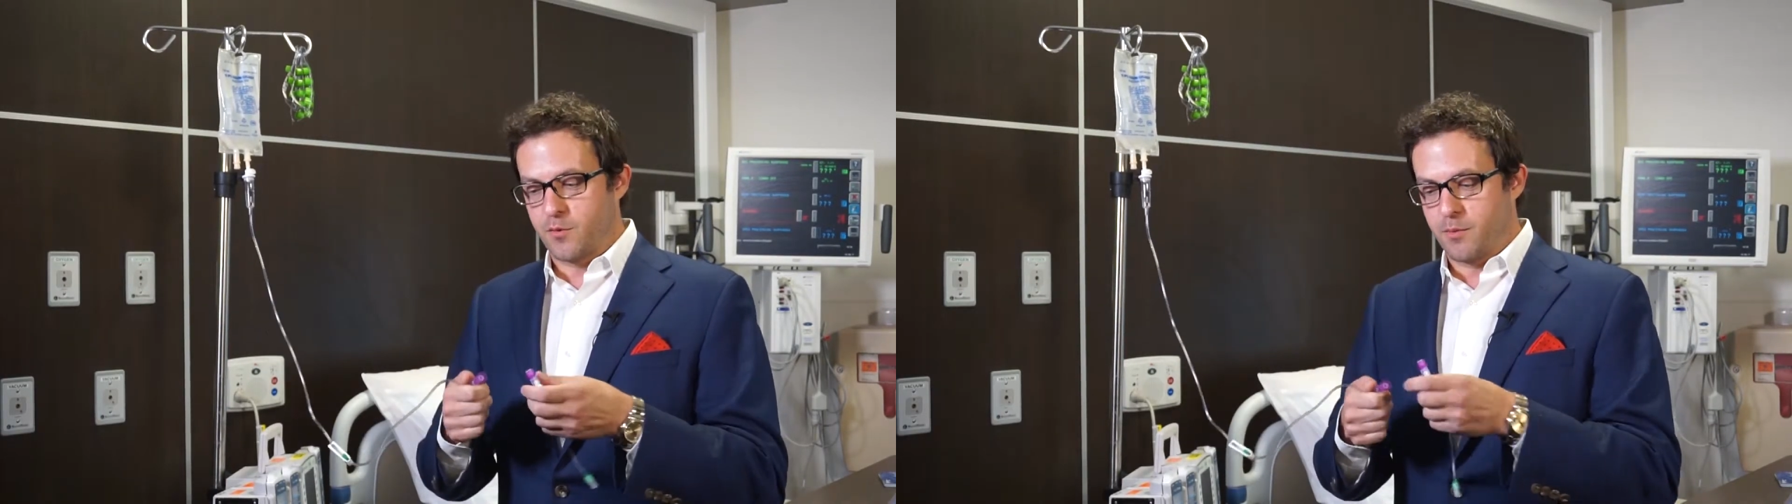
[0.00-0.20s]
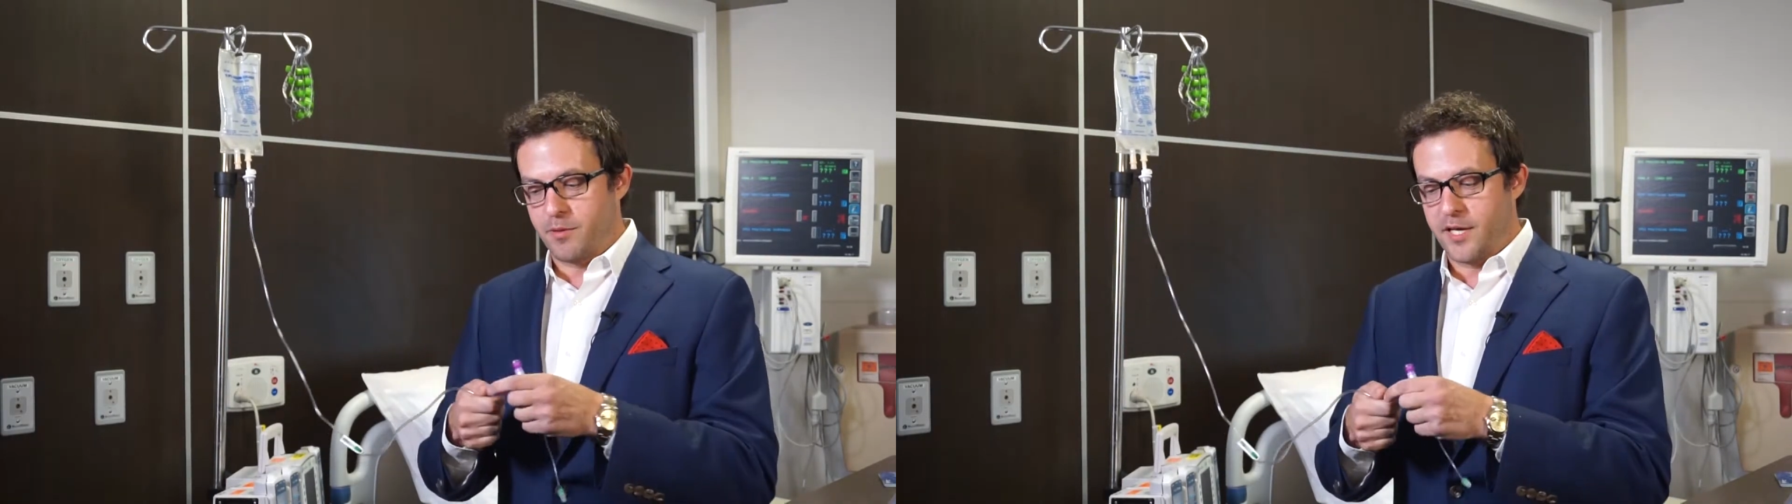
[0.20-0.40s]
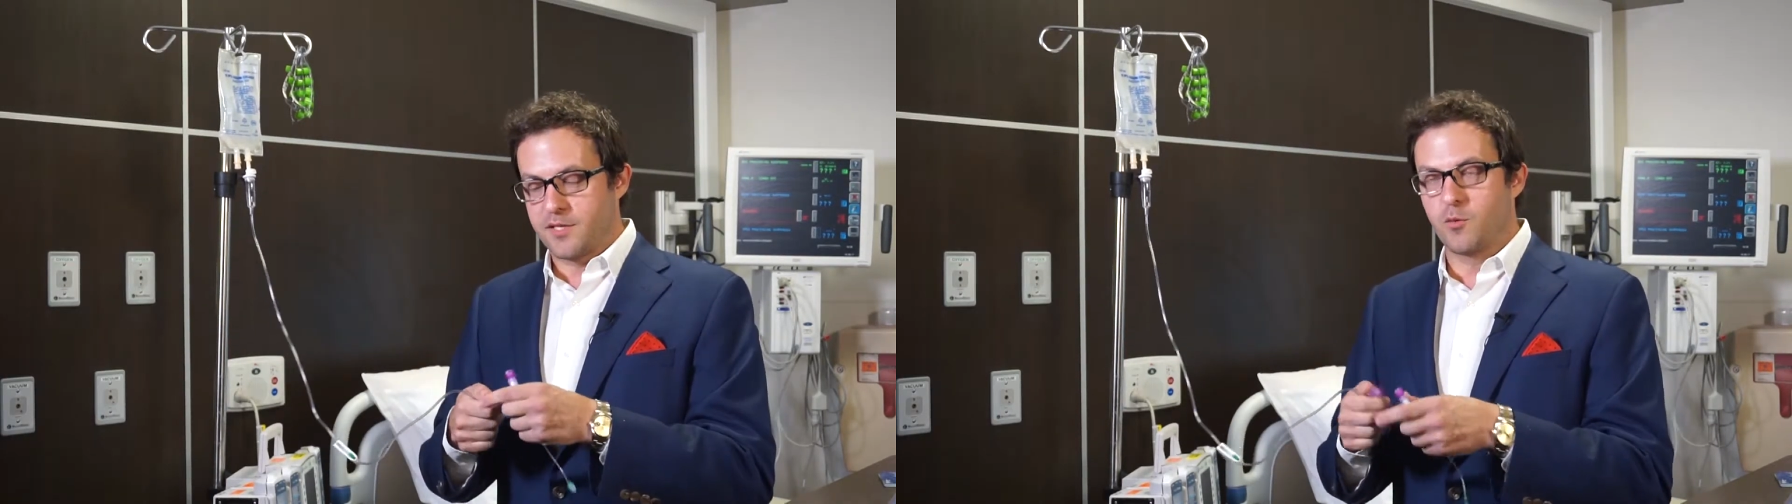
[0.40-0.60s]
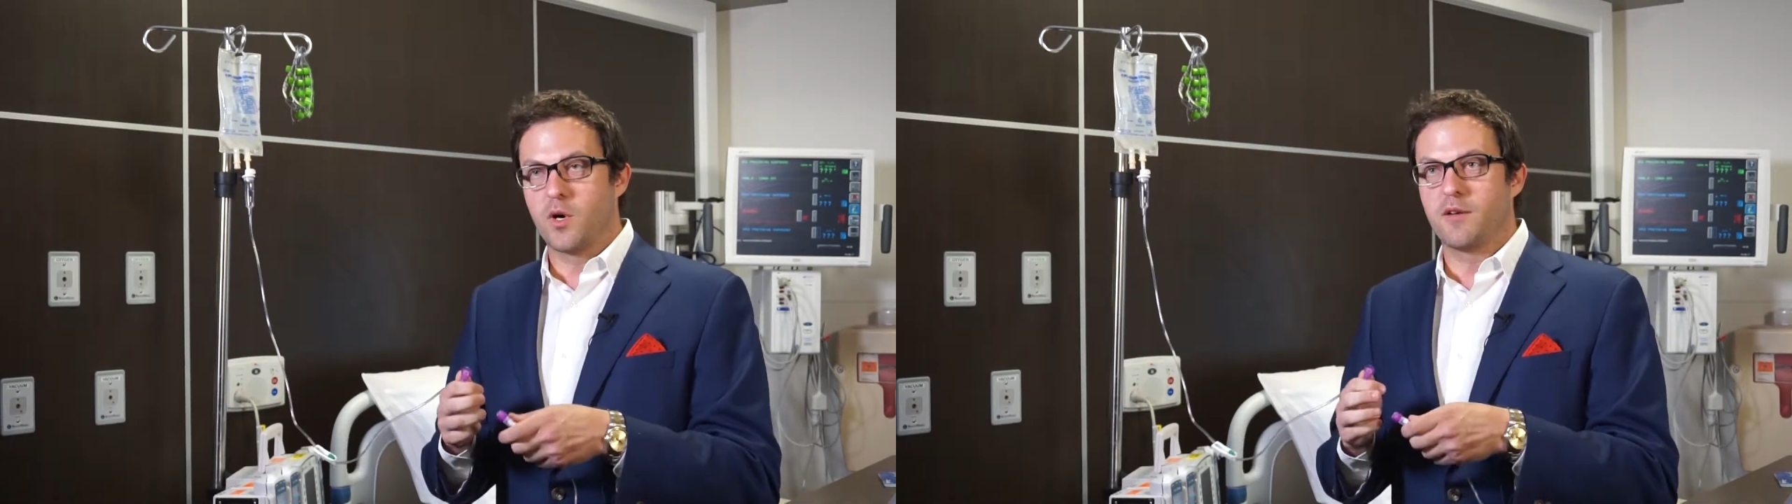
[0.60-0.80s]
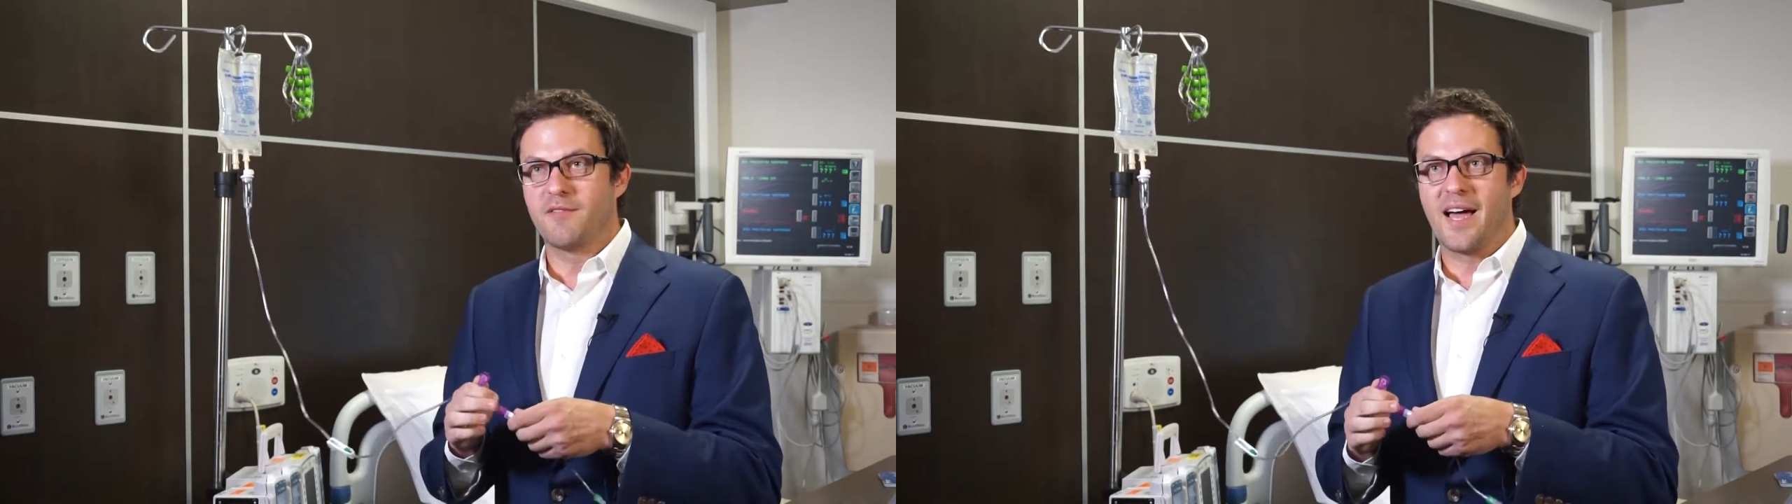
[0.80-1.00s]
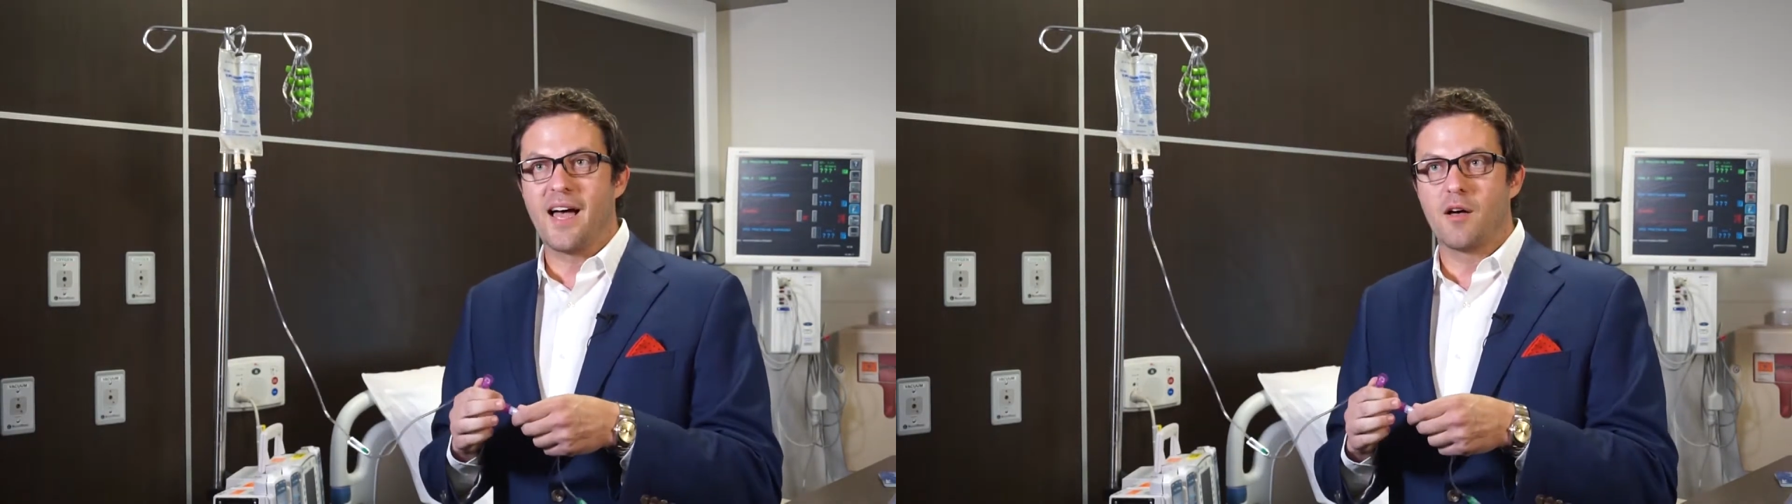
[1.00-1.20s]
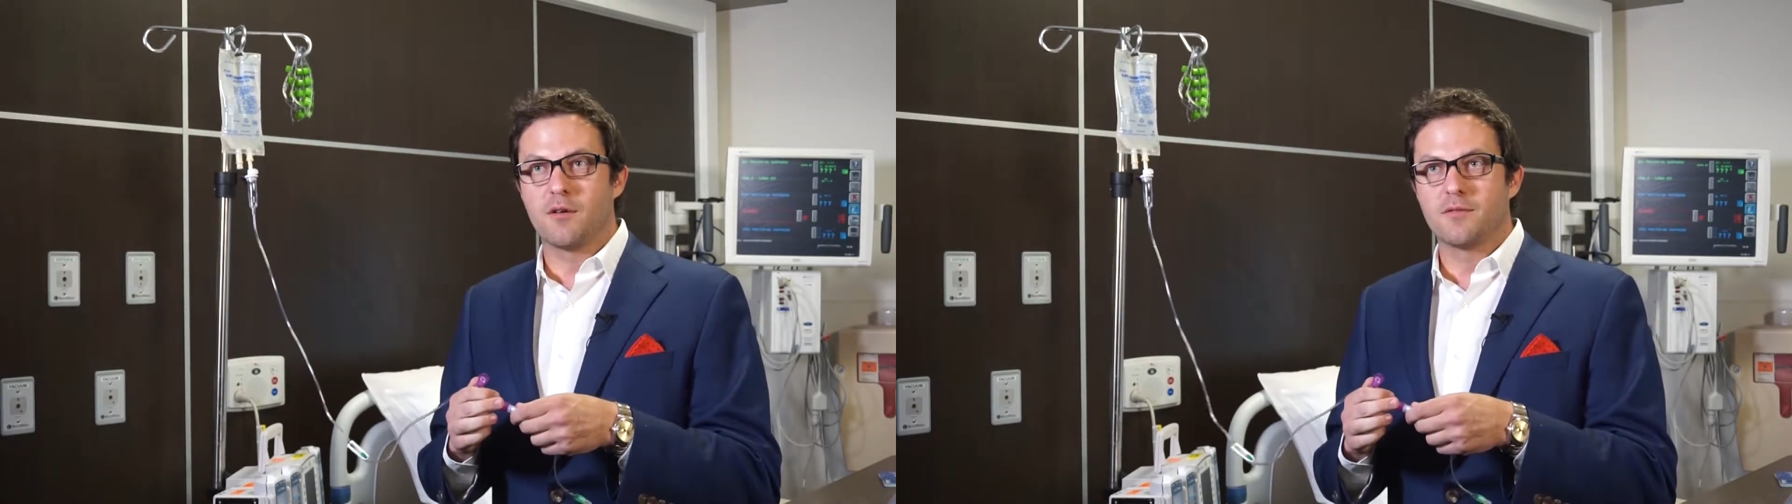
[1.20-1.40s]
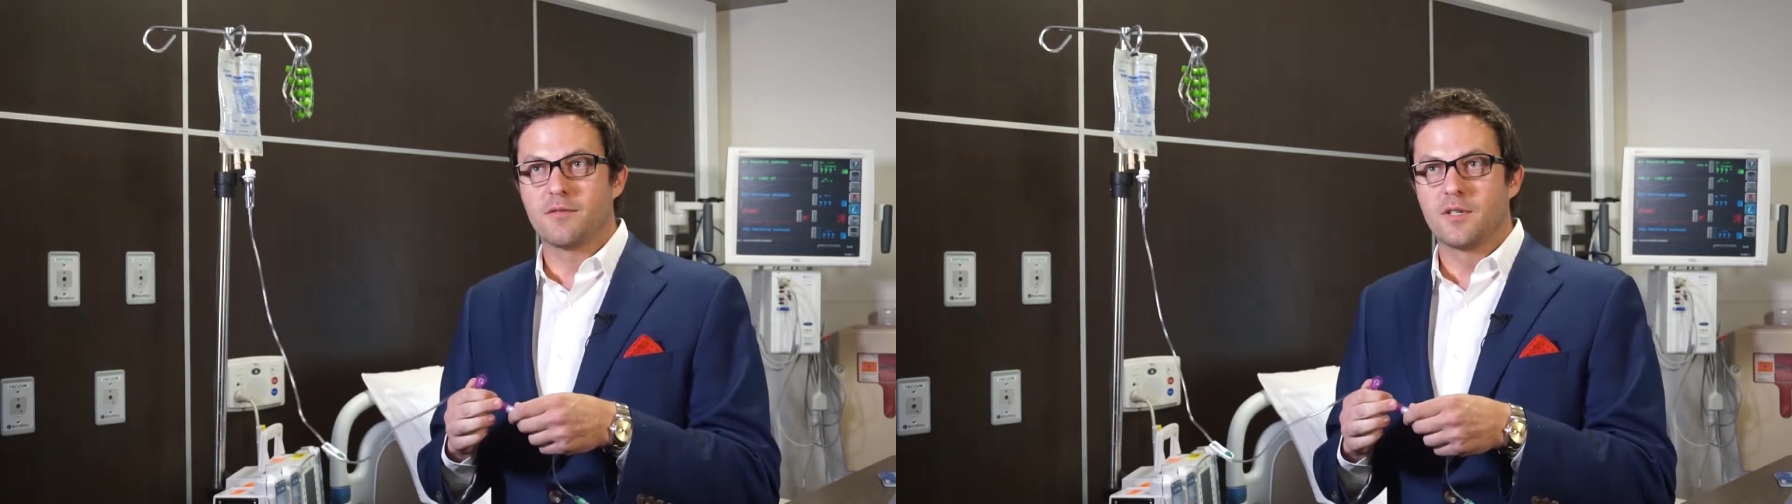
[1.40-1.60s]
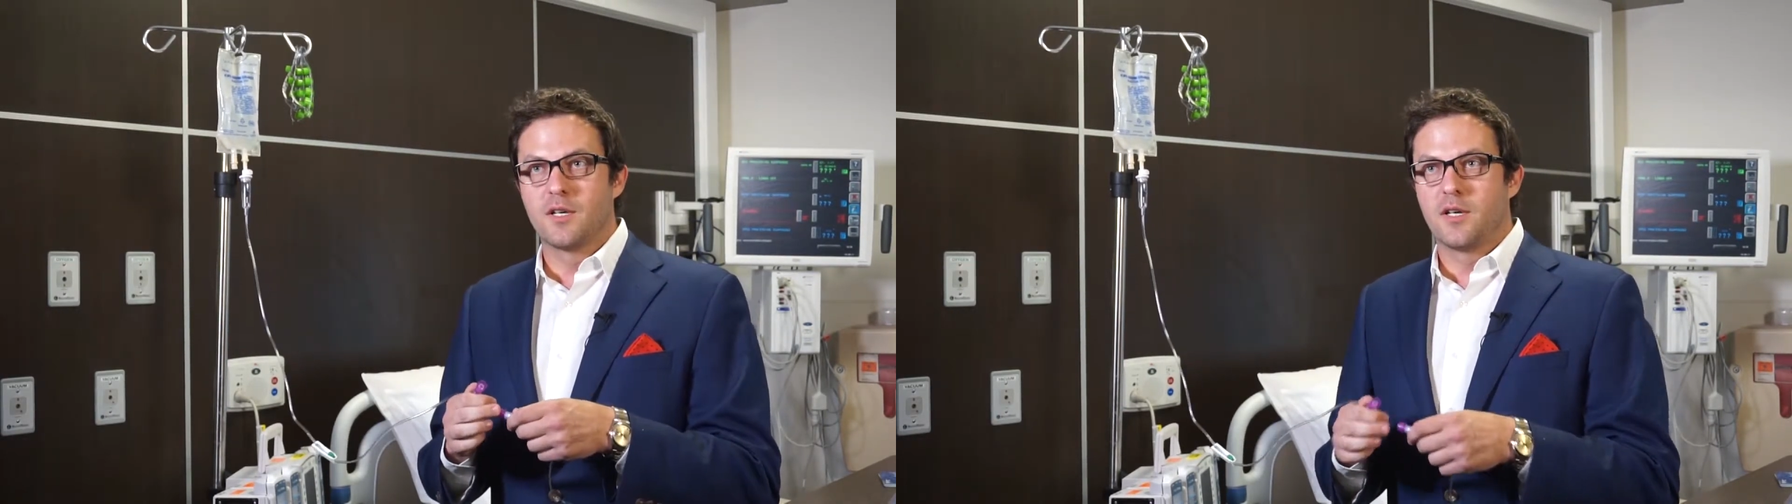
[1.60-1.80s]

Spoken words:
replace one valve